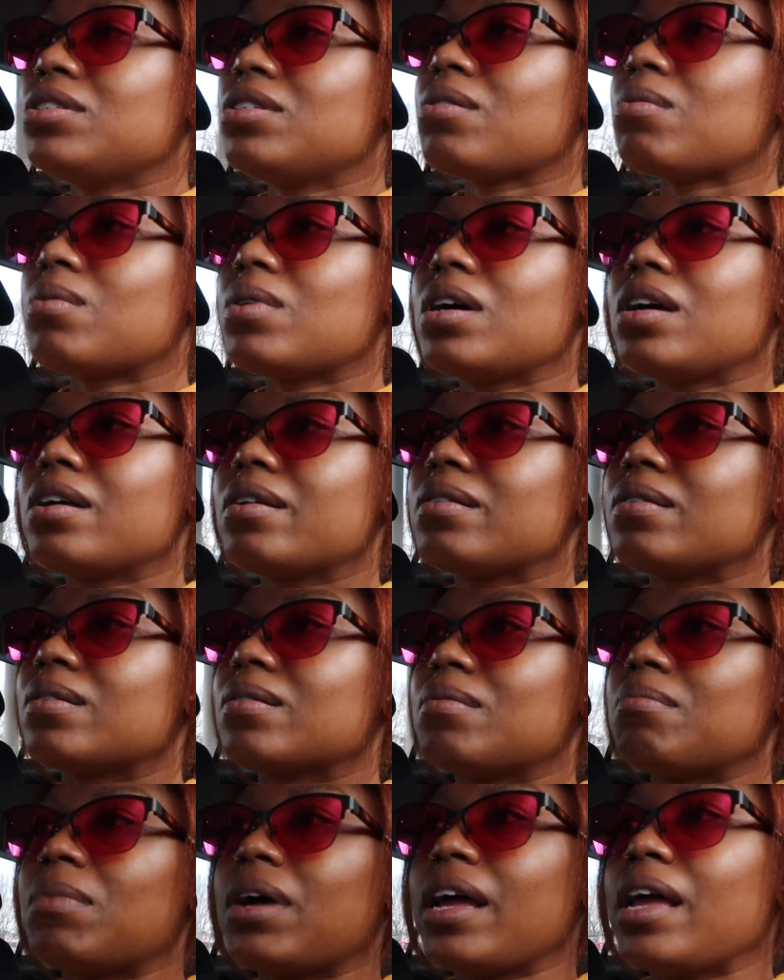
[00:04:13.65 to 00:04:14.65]
you know what?
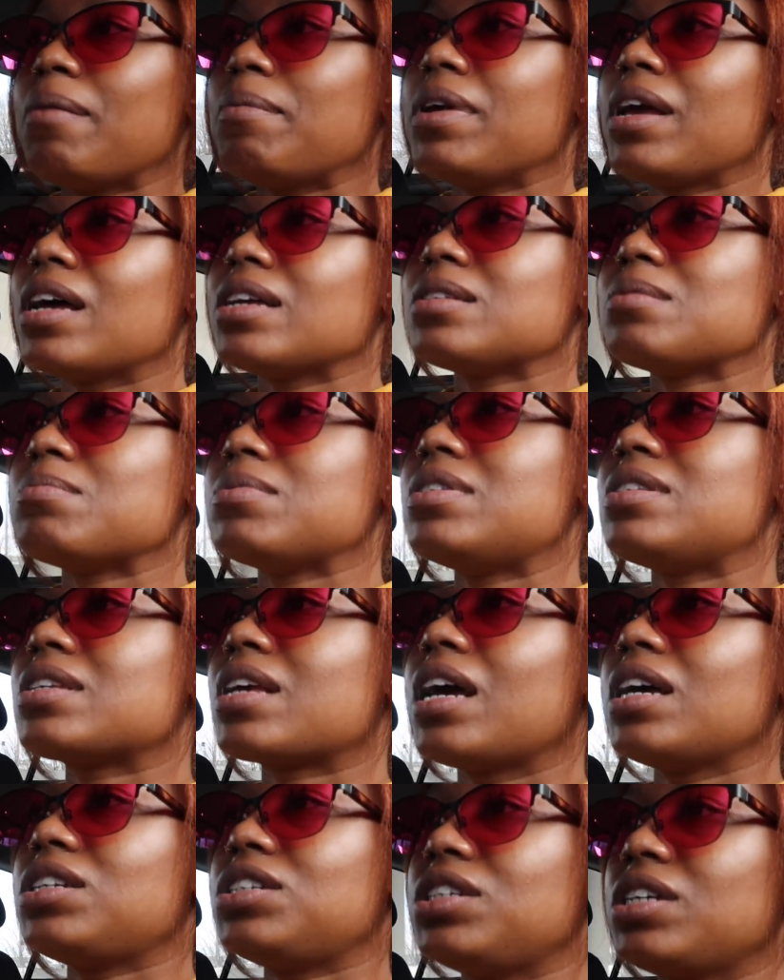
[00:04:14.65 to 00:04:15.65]
Miami got some
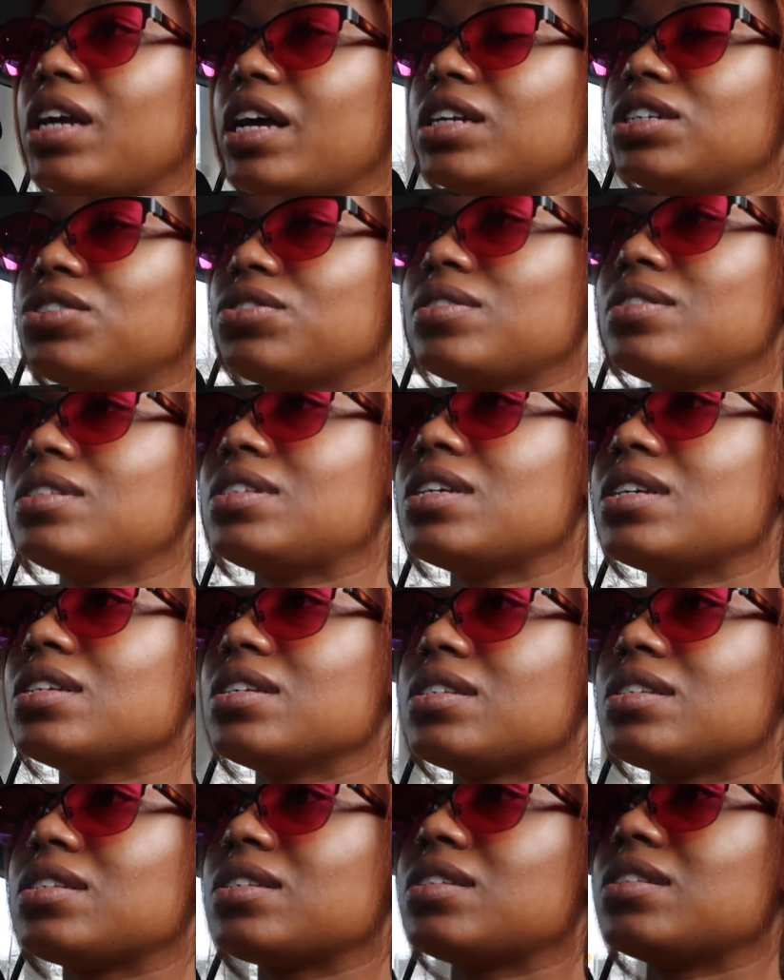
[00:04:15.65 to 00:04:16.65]
sketchy
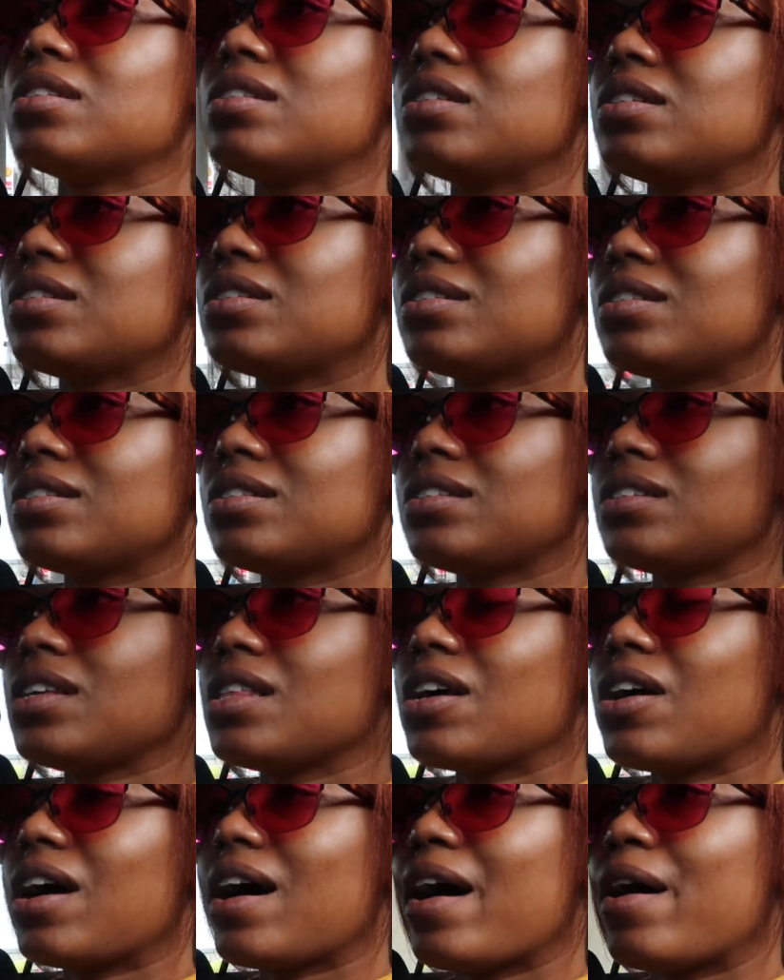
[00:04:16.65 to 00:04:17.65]
entrances
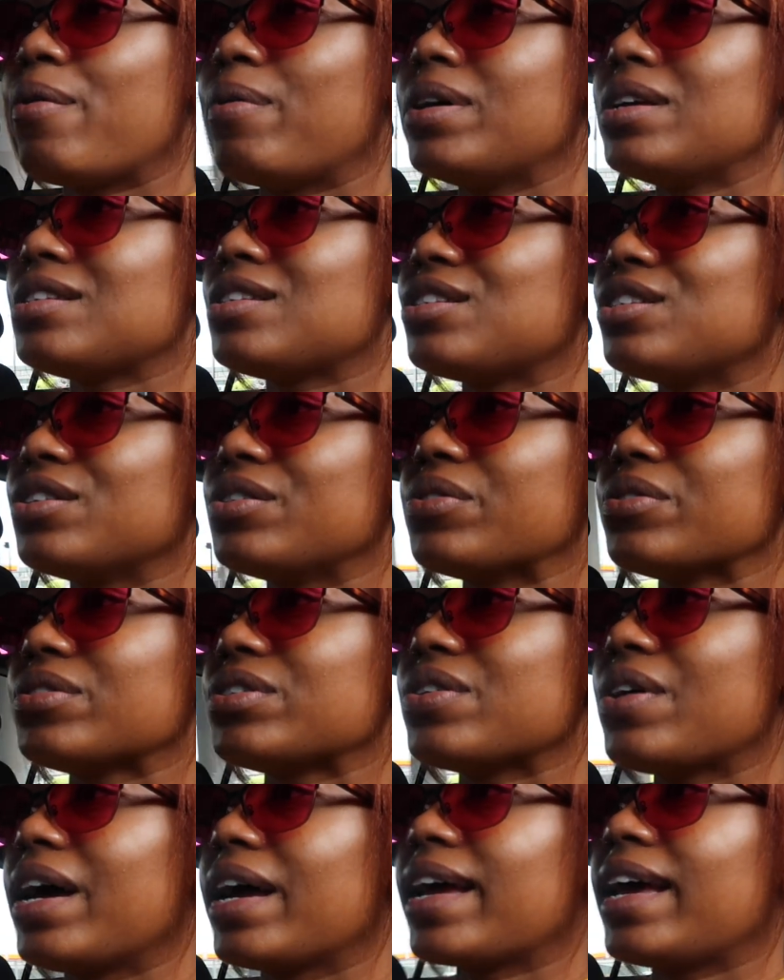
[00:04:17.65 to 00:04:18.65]
to their highways too.
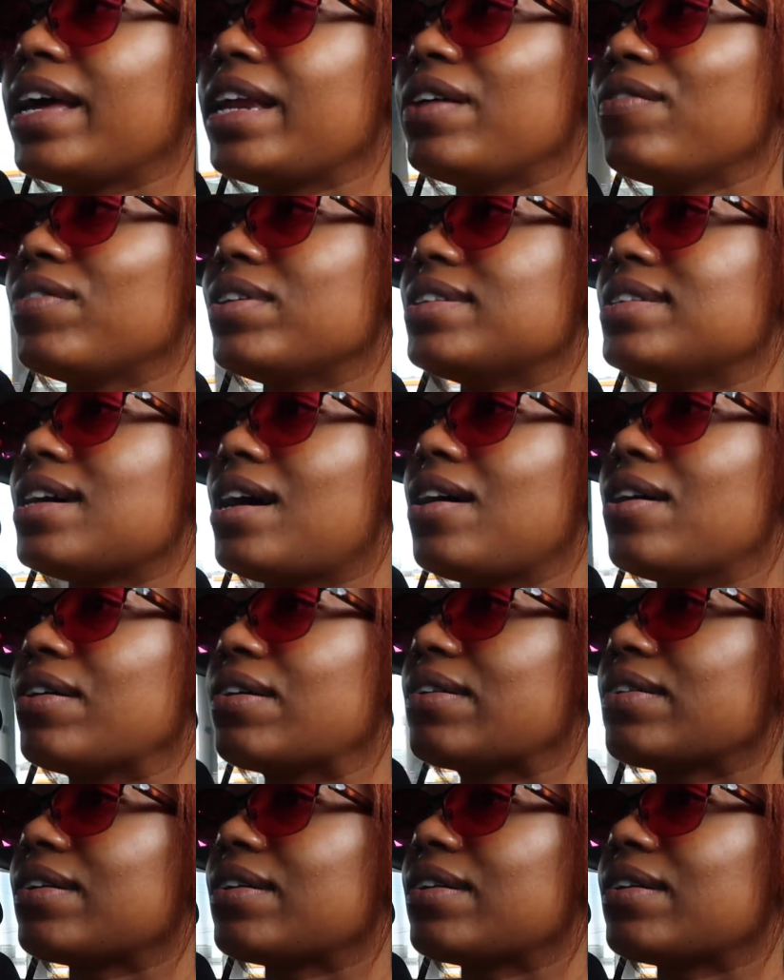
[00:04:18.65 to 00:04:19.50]
So I can't even tell.